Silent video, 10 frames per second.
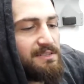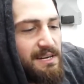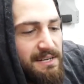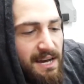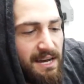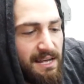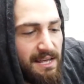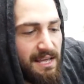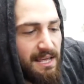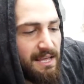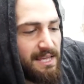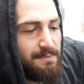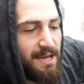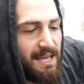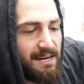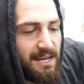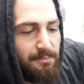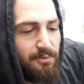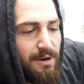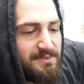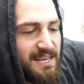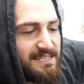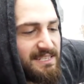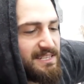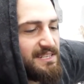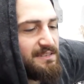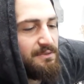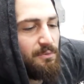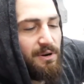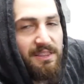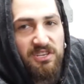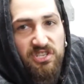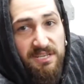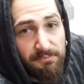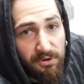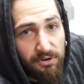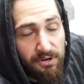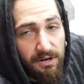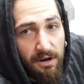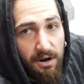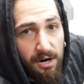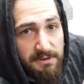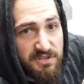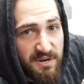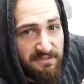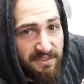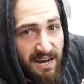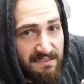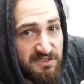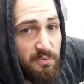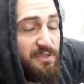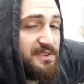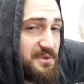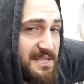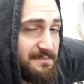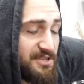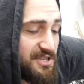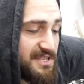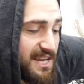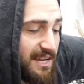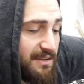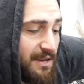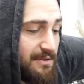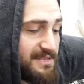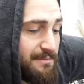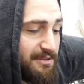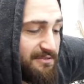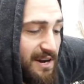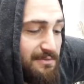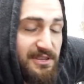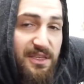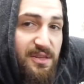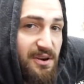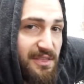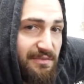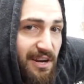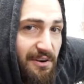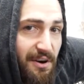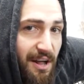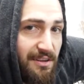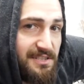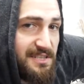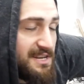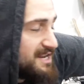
on eBay and a couple websites, and one of the cheaper RB25s with transmissions I was able to find was $3,300.